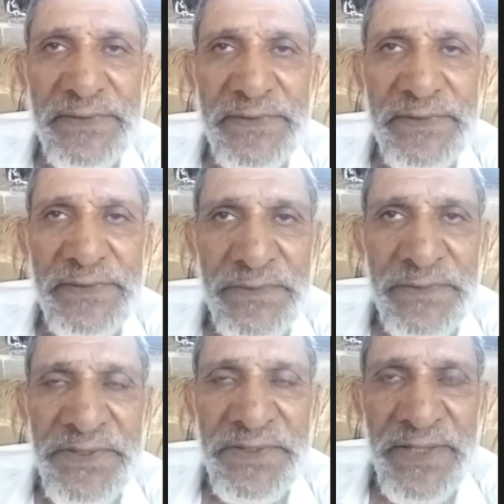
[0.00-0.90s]
This is
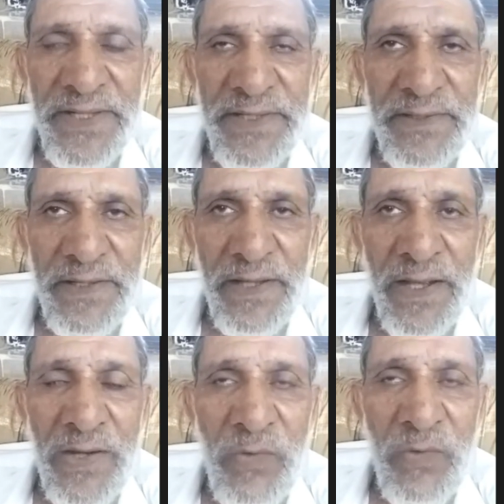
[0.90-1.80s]
an
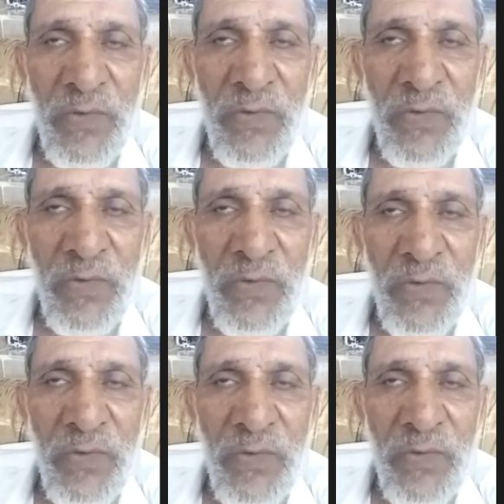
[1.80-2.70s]
acquired disease.
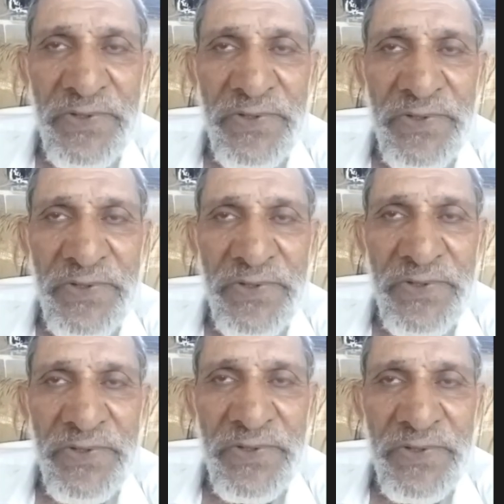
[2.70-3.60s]
We'll talk about
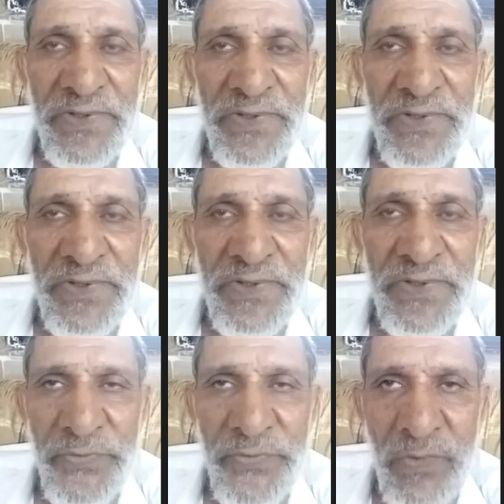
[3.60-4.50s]
later on But are
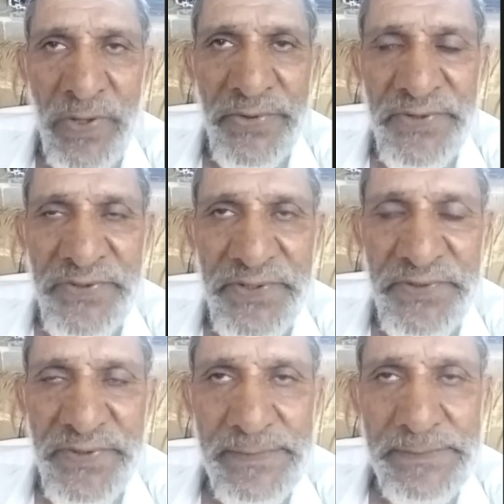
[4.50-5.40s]
those acquired
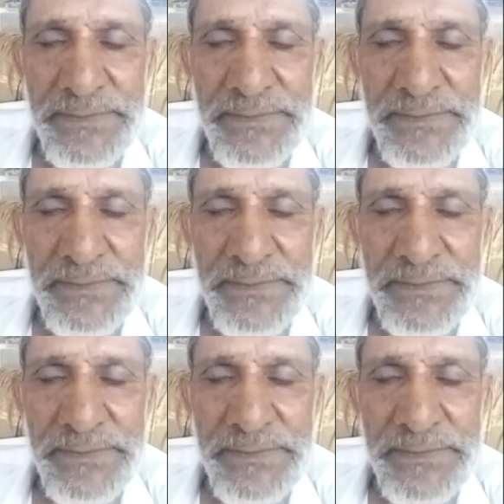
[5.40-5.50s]
disease.